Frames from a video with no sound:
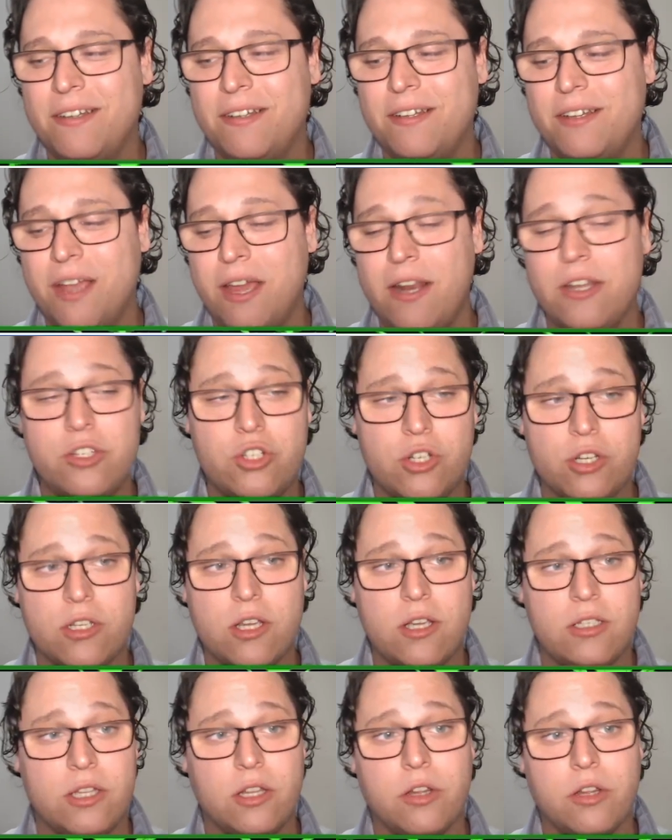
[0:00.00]
and it's just
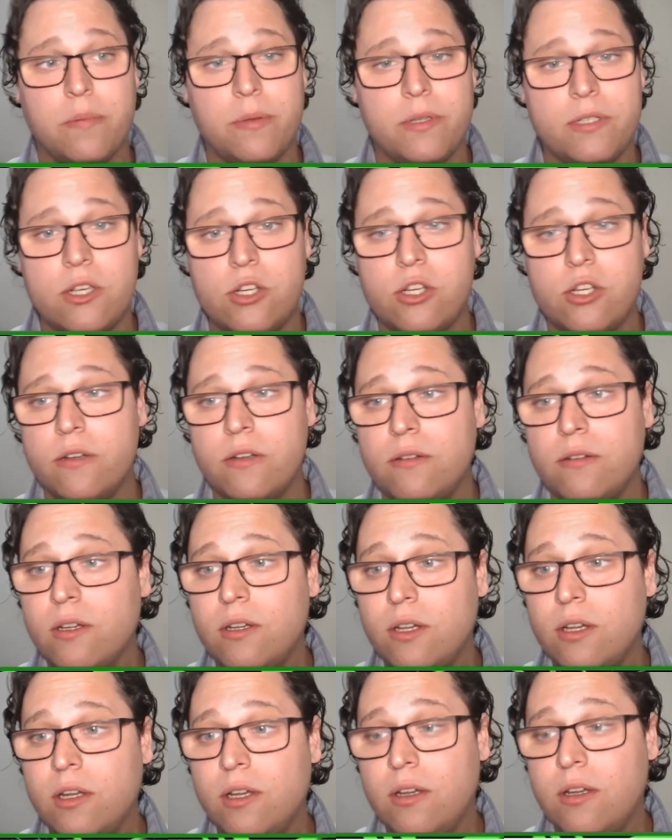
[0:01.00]
because of their position.
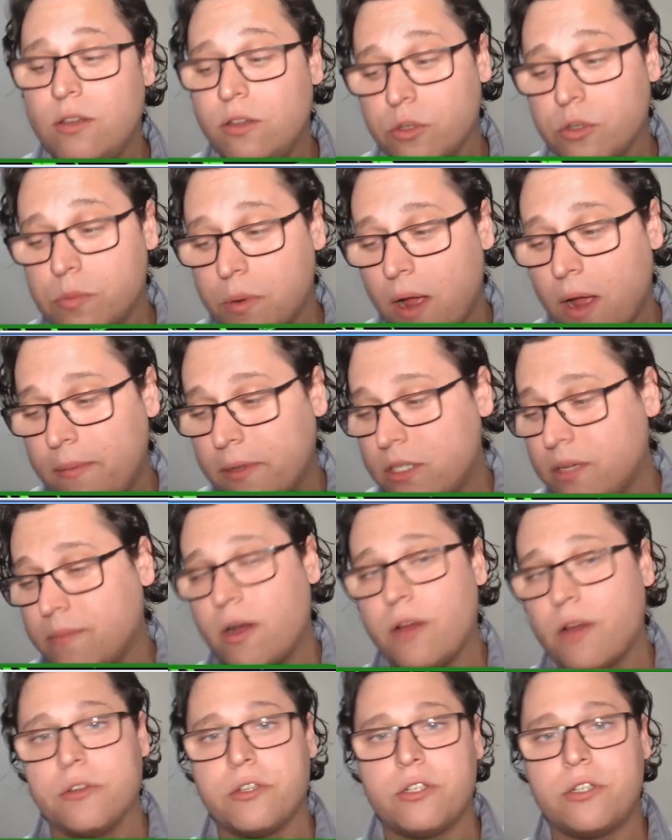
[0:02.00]
There's probably some
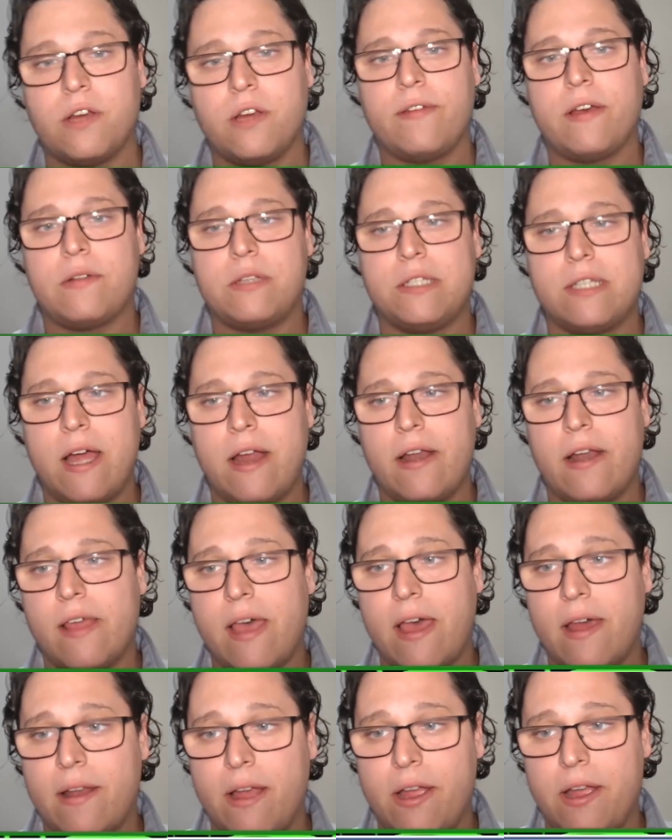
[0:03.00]
other stuff outside of
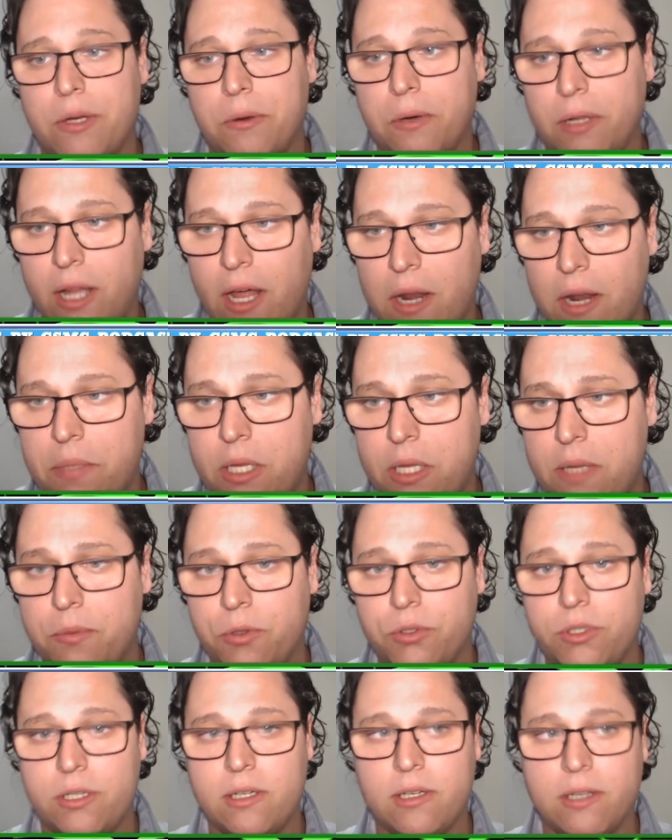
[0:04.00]
that. I know a lot of people
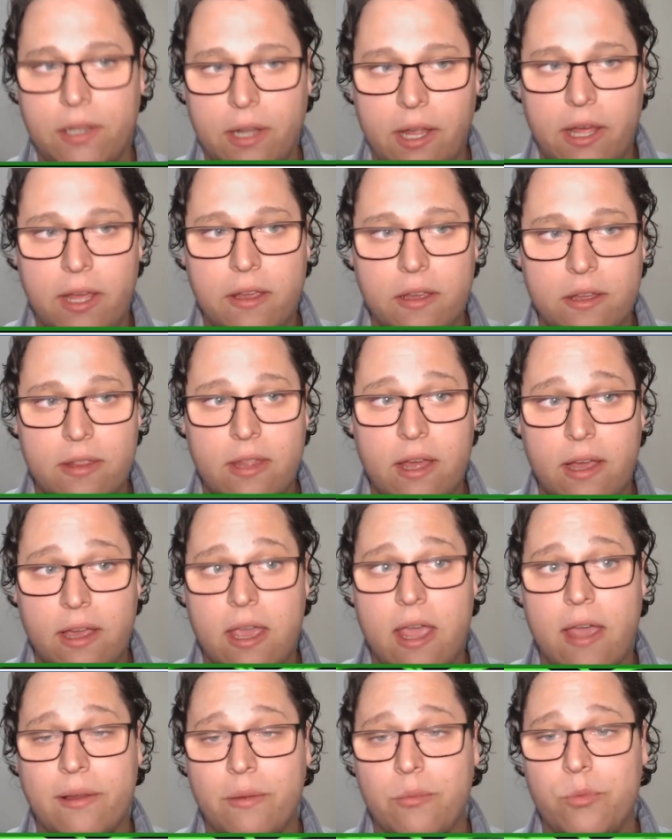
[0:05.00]
didn't like that
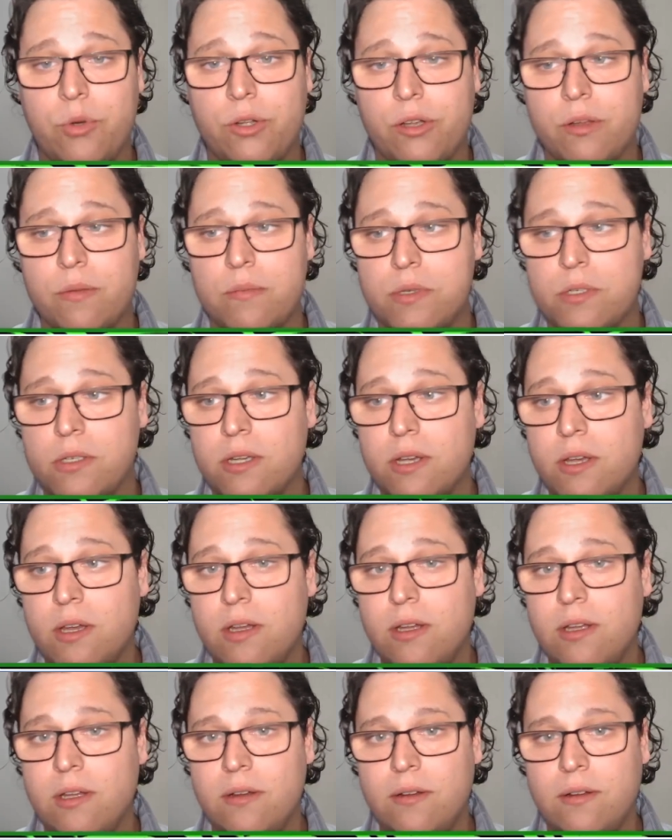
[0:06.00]
Caleb Williams
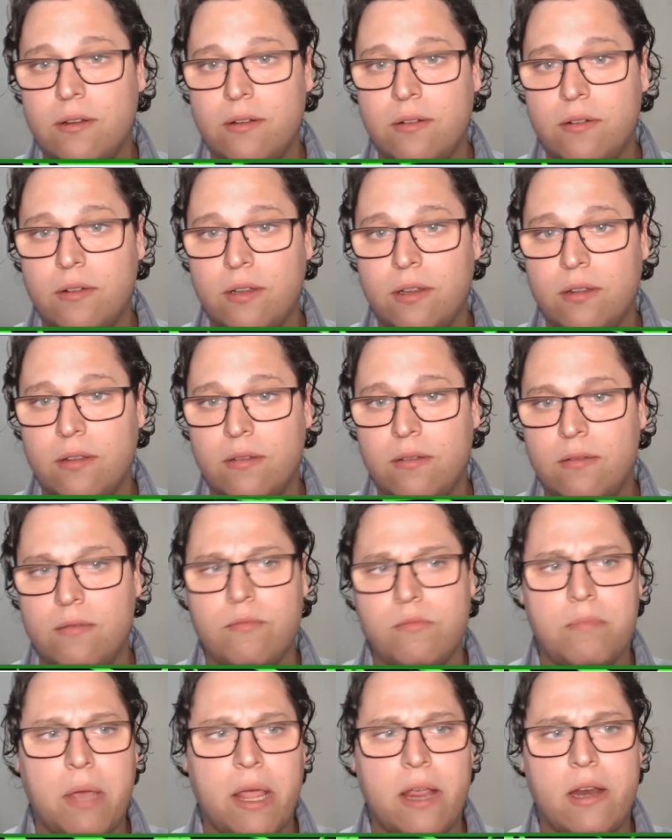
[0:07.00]

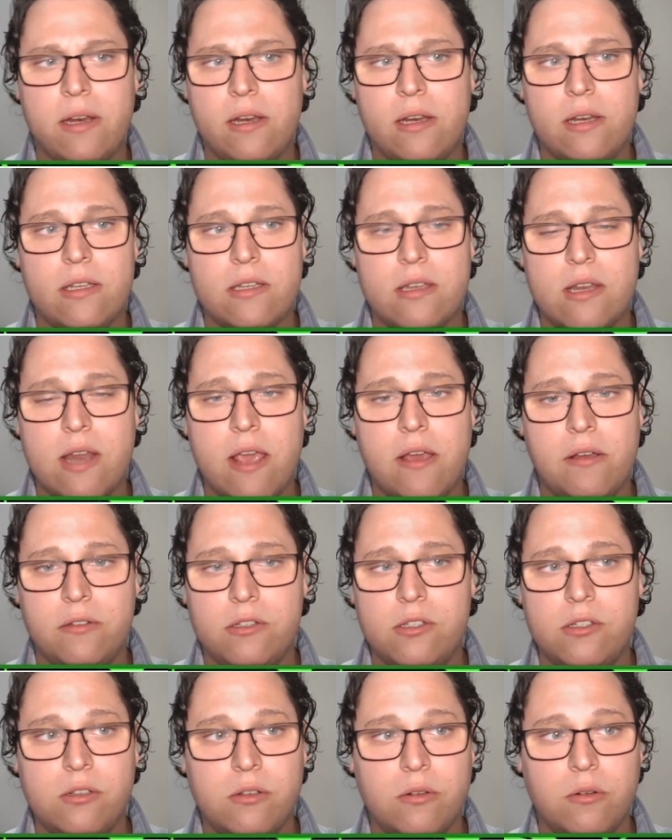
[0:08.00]
painted his
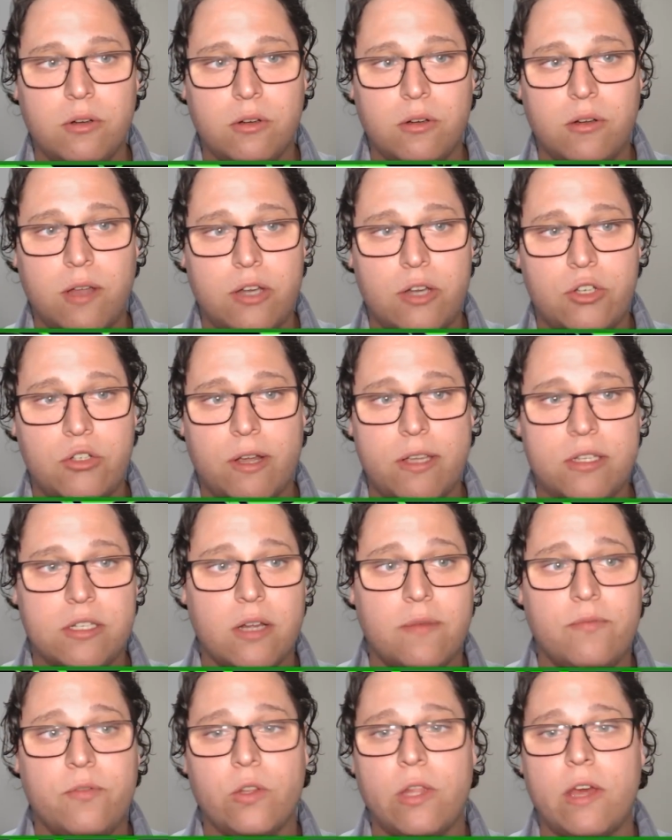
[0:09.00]
nails or got dressed
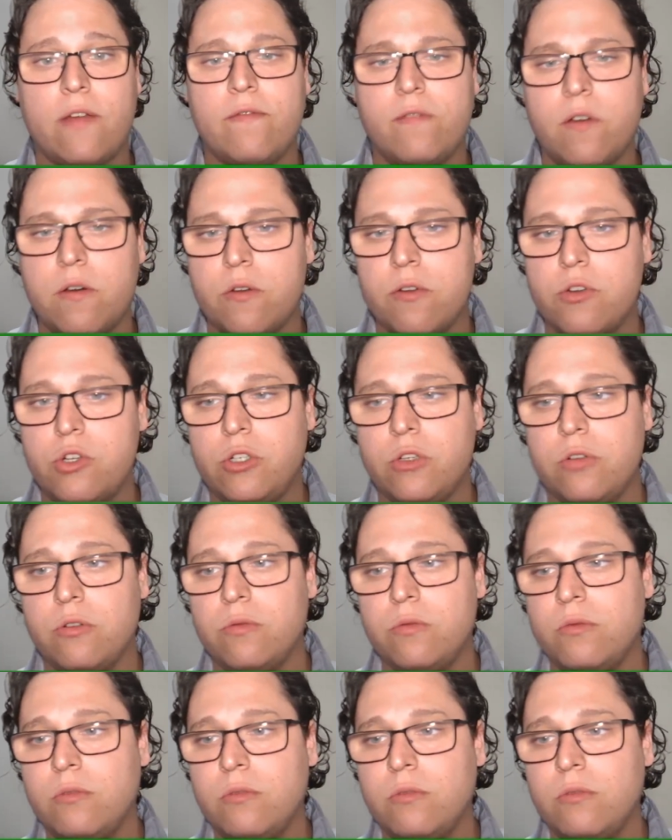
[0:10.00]
up for that photo shoot,